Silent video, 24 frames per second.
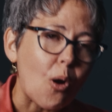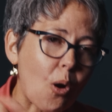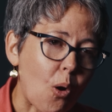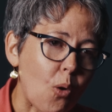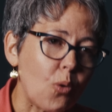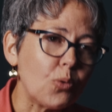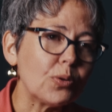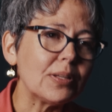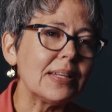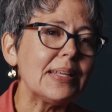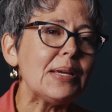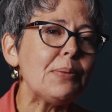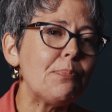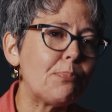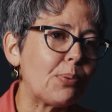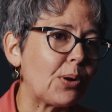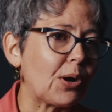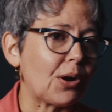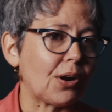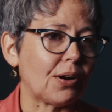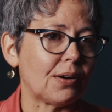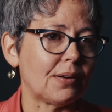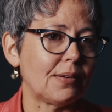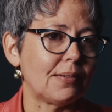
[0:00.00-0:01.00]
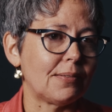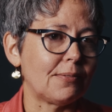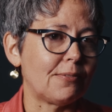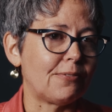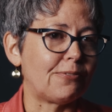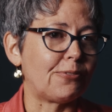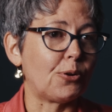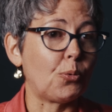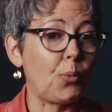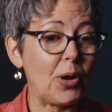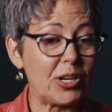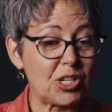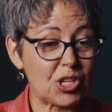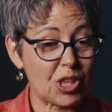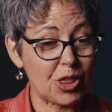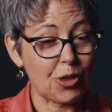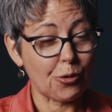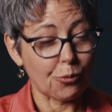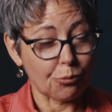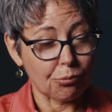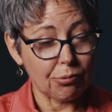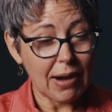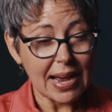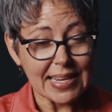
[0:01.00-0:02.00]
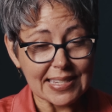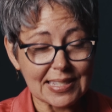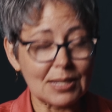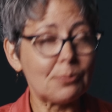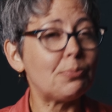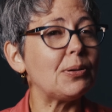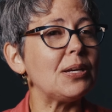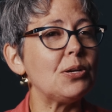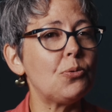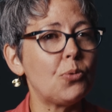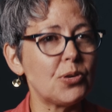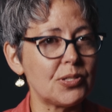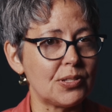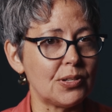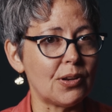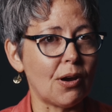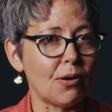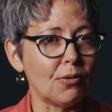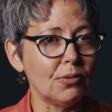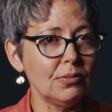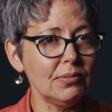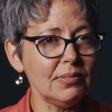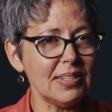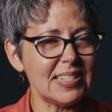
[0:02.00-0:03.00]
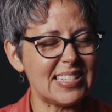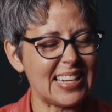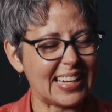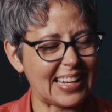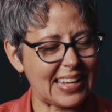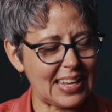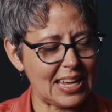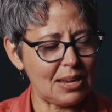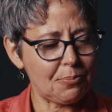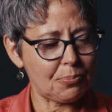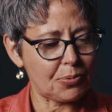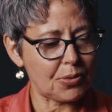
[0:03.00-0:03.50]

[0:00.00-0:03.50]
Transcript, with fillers: only bird for which the recipe was known to keep